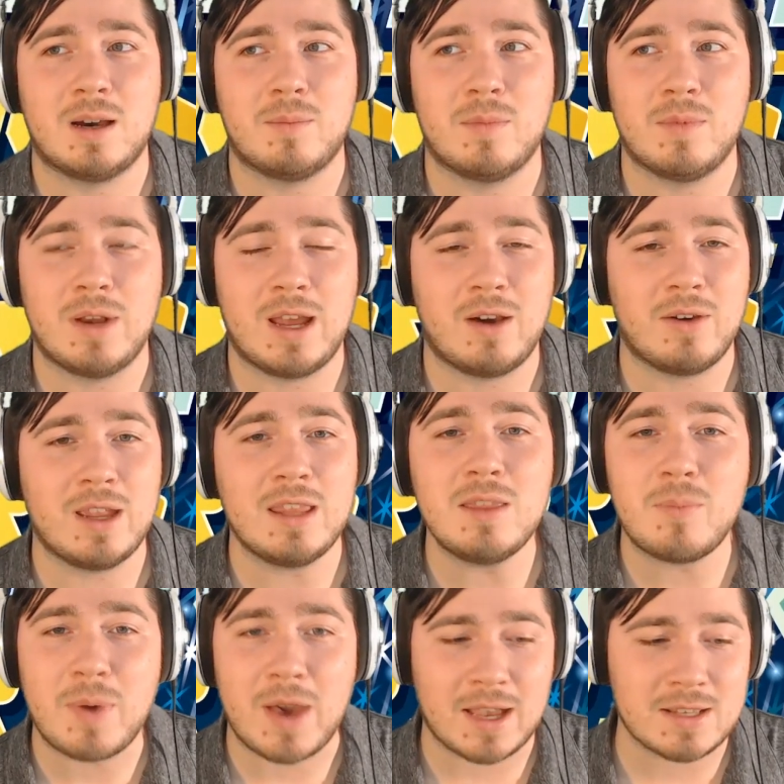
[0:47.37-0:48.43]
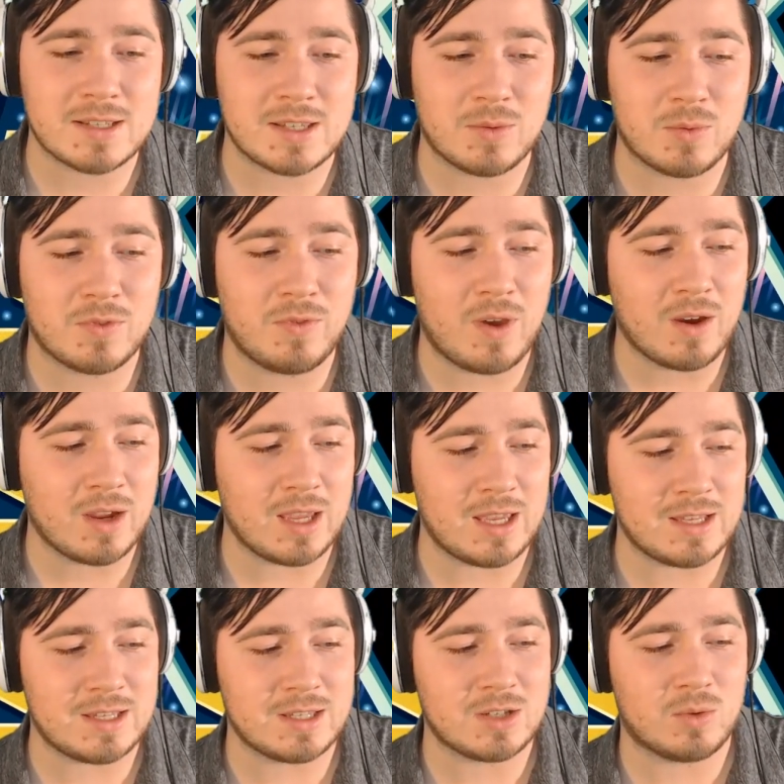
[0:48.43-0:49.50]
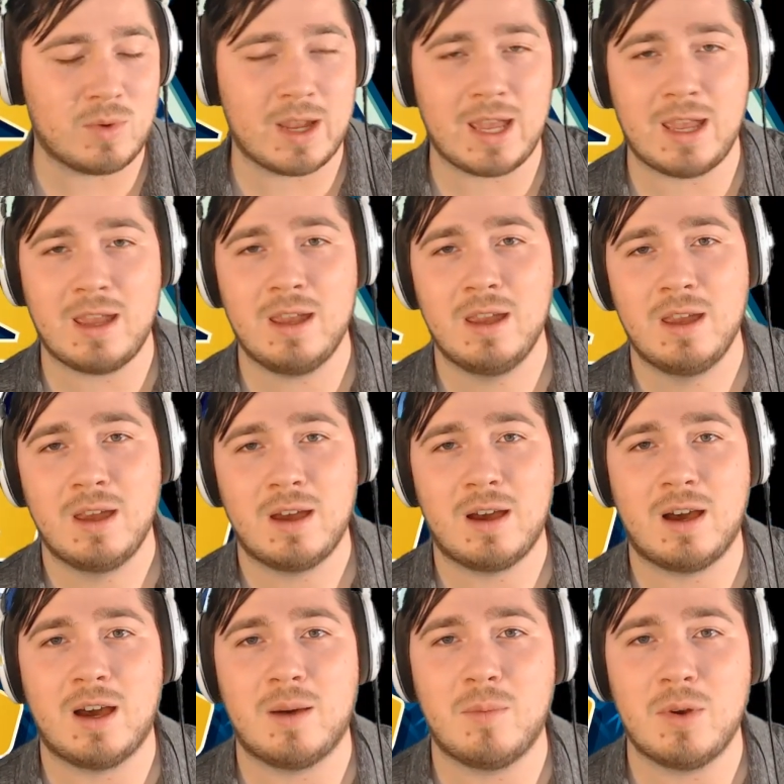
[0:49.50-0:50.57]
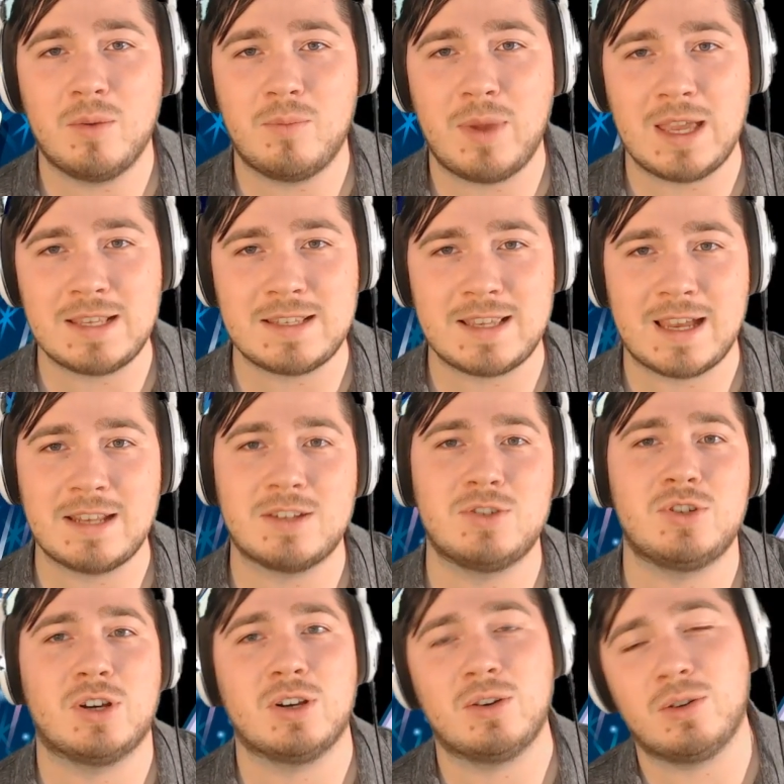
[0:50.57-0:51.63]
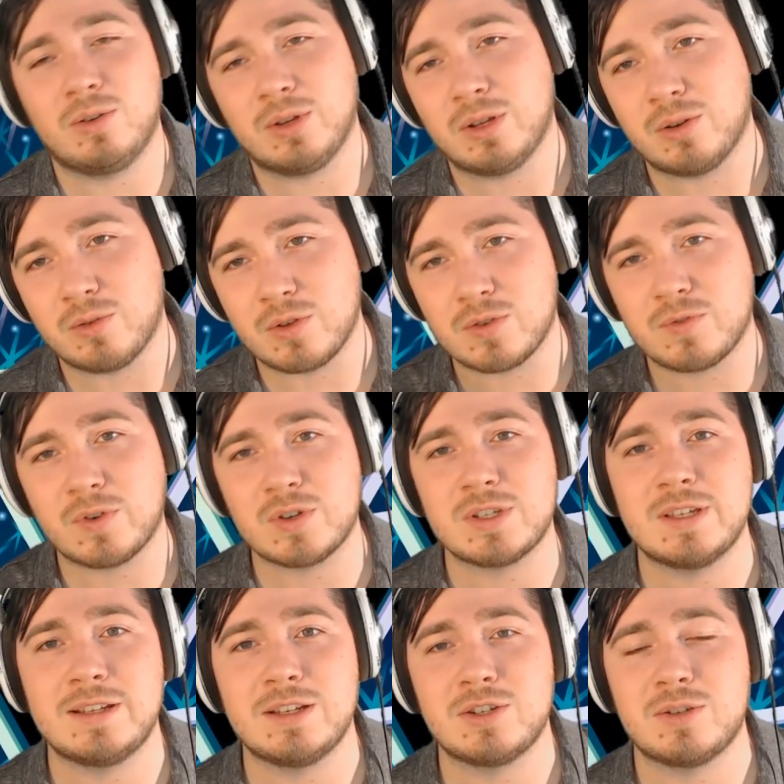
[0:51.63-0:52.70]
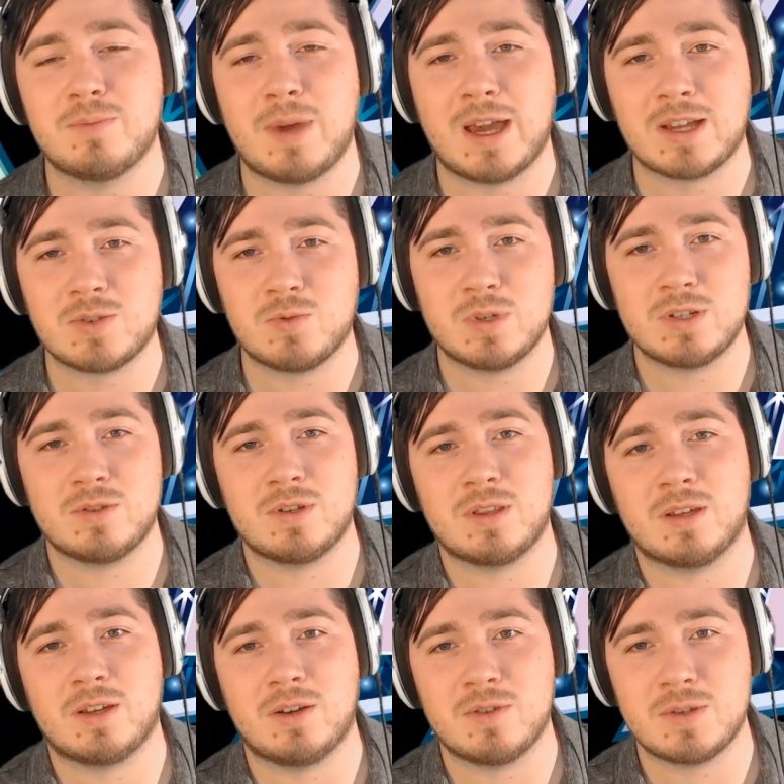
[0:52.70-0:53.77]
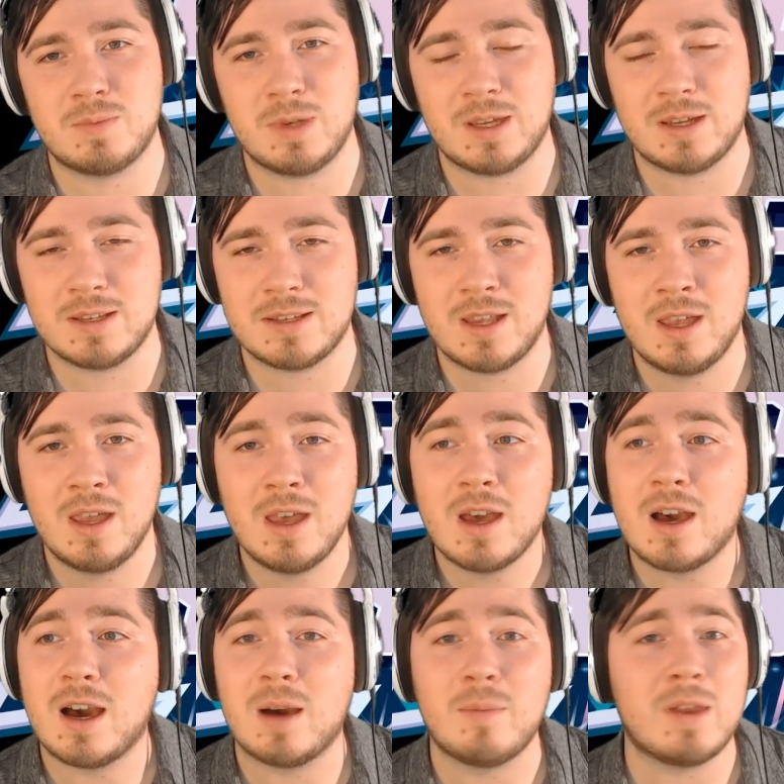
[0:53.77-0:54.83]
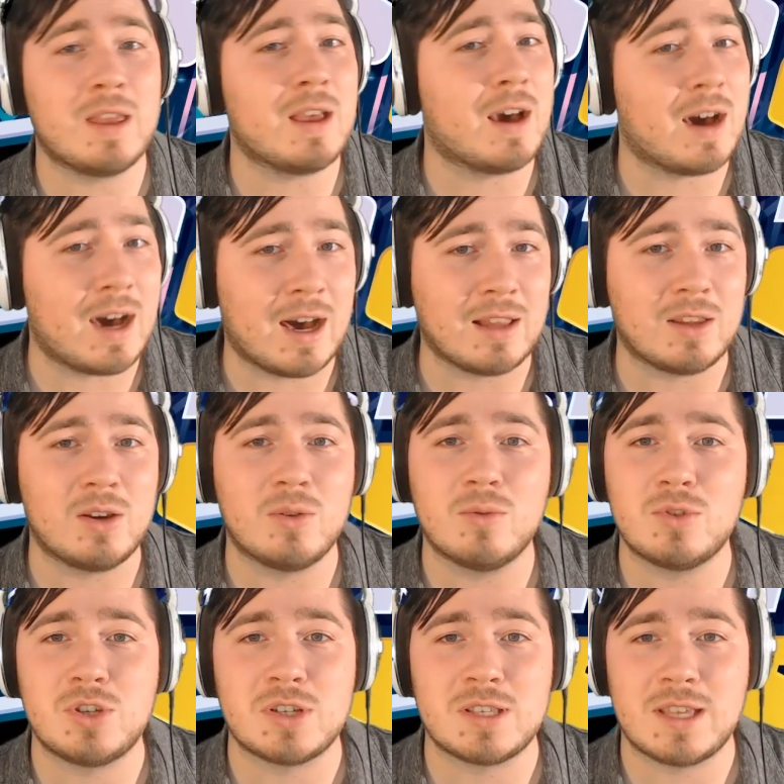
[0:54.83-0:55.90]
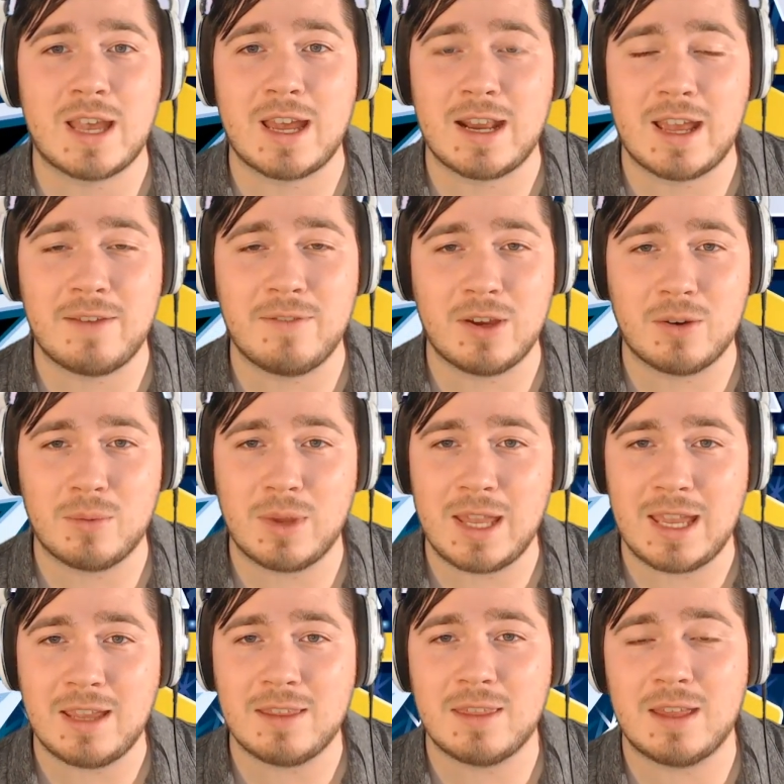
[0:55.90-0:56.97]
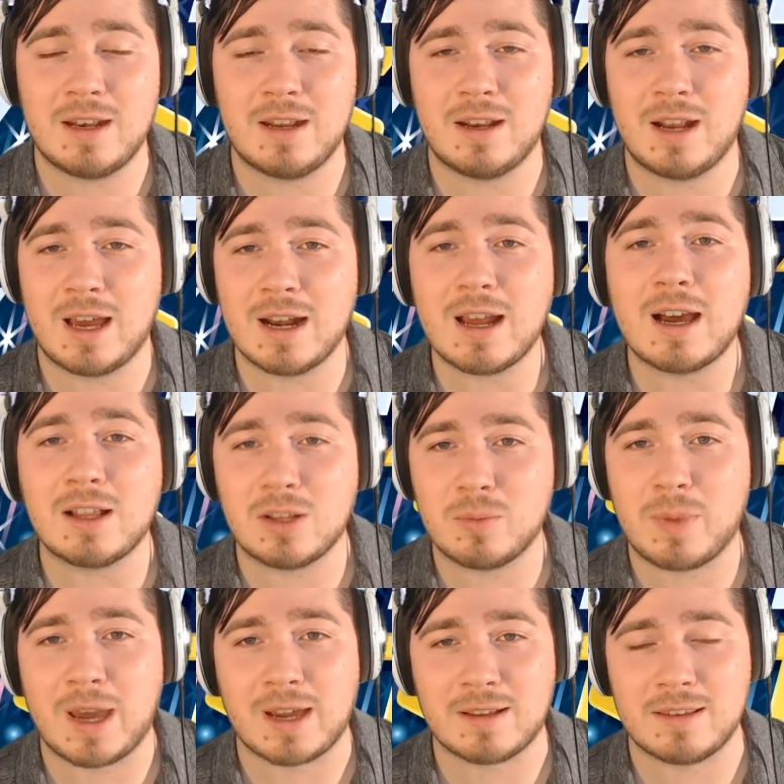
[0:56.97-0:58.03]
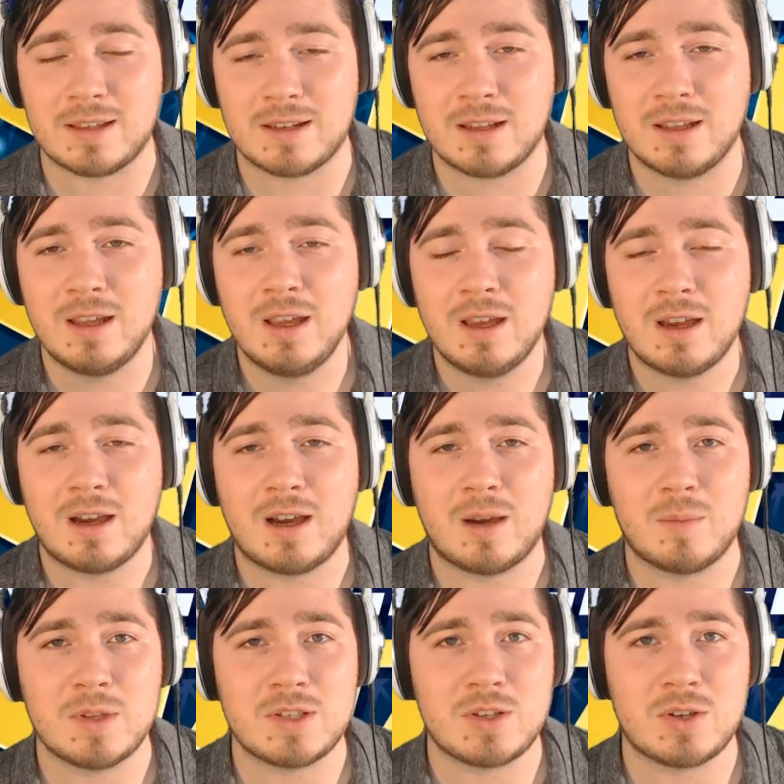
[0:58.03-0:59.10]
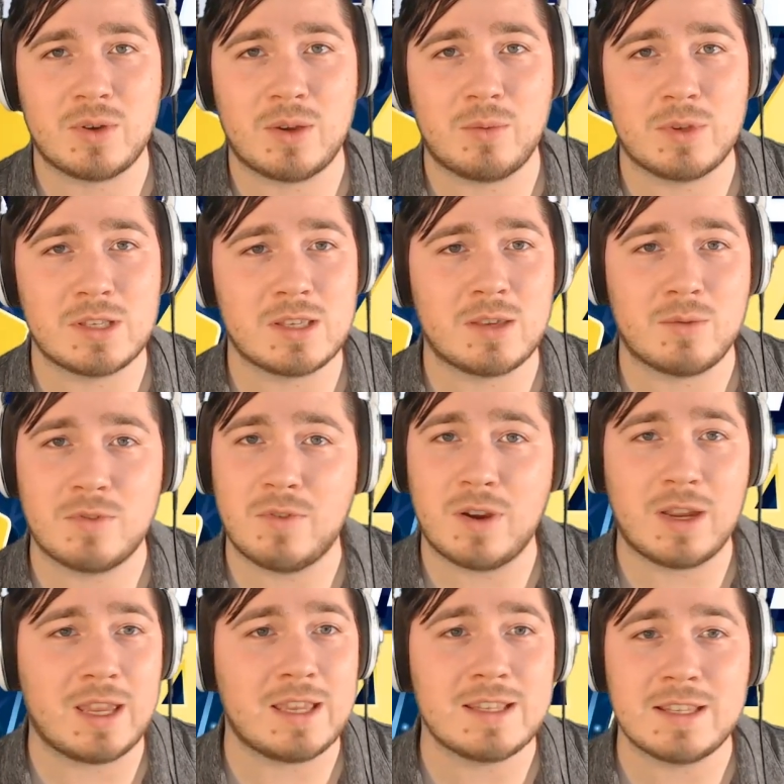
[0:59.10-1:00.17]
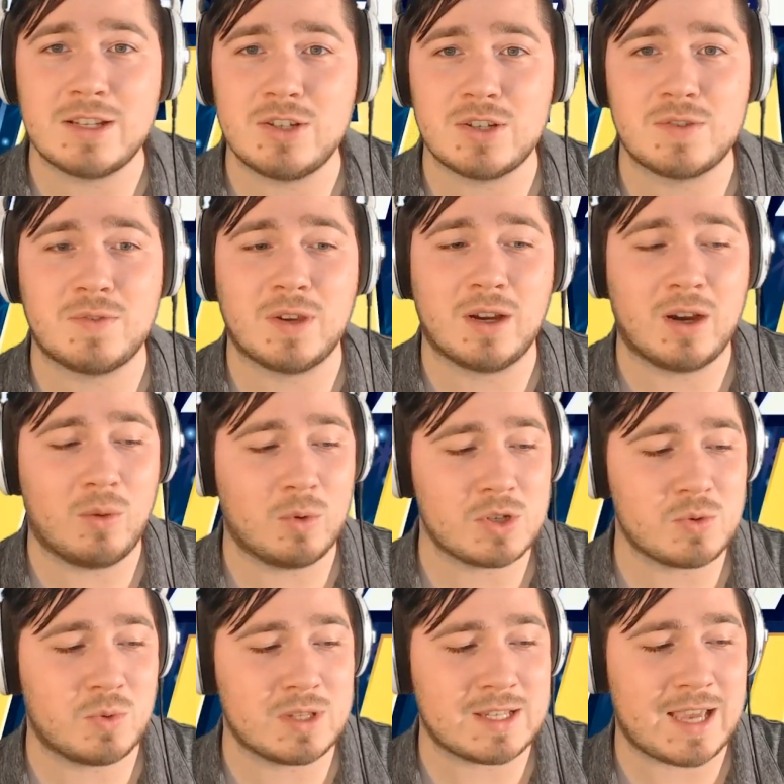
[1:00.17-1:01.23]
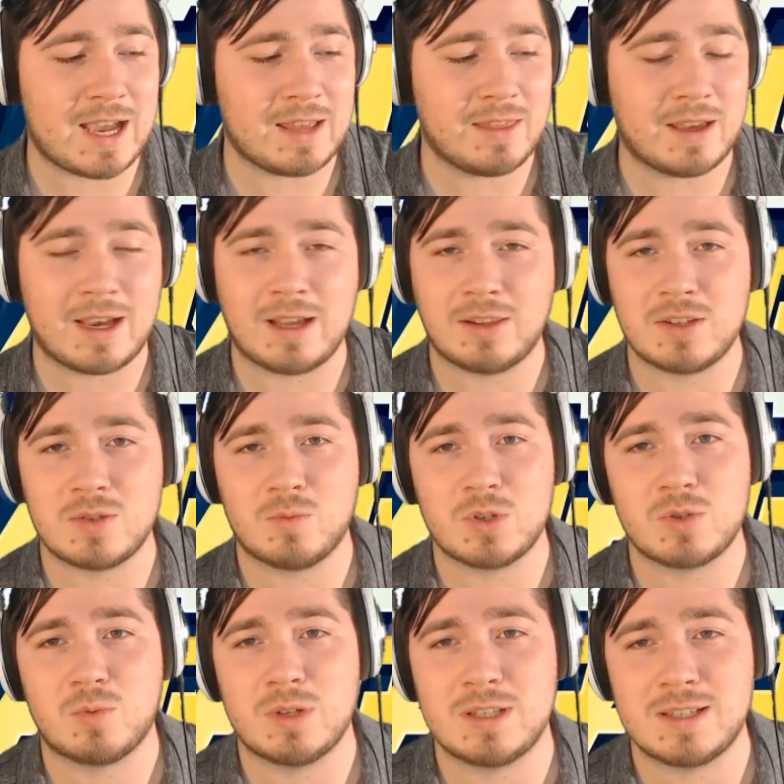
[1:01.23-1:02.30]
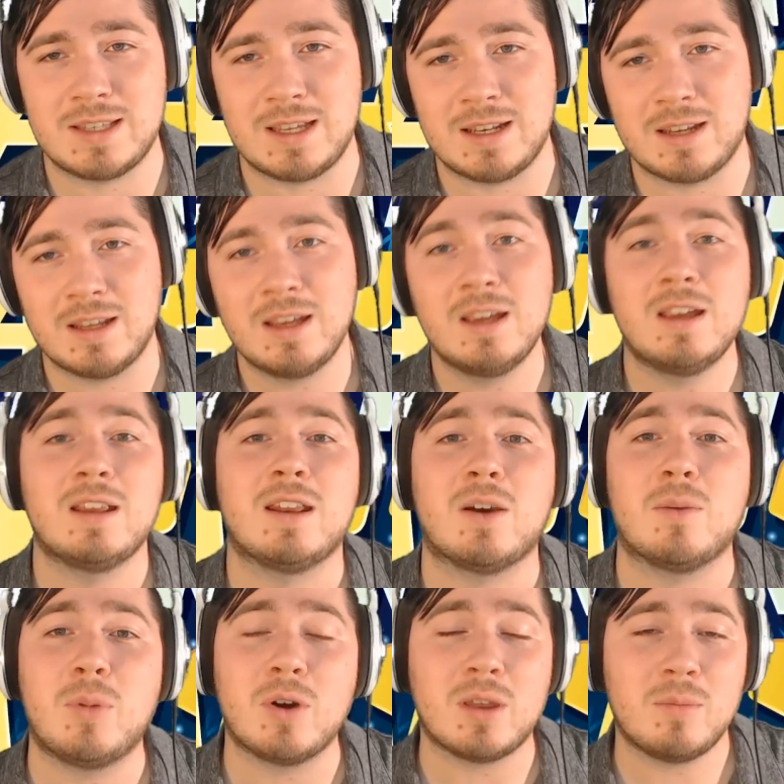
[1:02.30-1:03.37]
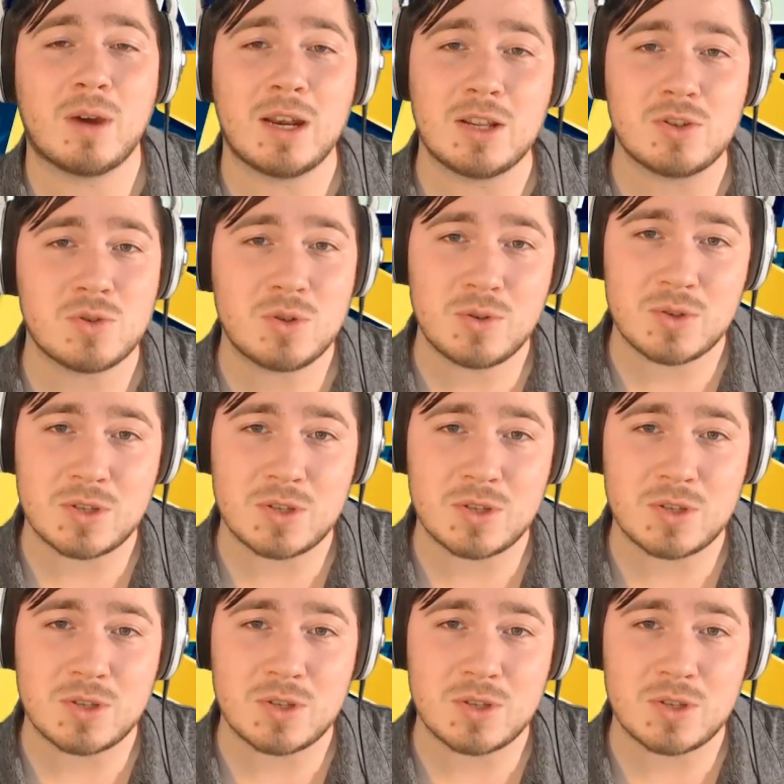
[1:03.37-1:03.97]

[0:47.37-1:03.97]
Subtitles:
Now, in the past, it was very easy to weigh base set, jungle, those first edition packs, Wizards of the Coast, because a holo just had heavier ink than a non-holo pack did. And so it was very easy to just figure out which ones had the holos and which ones didn't. Now, Pokemon introduced